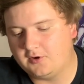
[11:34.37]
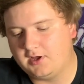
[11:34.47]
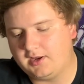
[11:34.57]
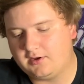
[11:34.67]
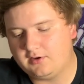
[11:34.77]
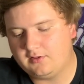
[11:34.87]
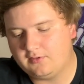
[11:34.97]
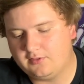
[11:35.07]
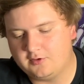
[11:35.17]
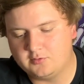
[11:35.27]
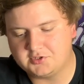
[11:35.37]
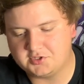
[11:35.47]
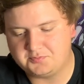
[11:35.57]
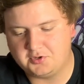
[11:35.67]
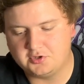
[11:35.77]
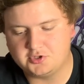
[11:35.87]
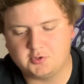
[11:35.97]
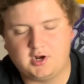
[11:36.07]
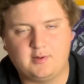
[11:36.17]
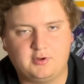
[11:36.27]
like there was just pure
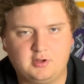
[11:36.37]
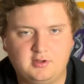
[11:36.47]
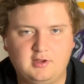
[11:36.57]
drama.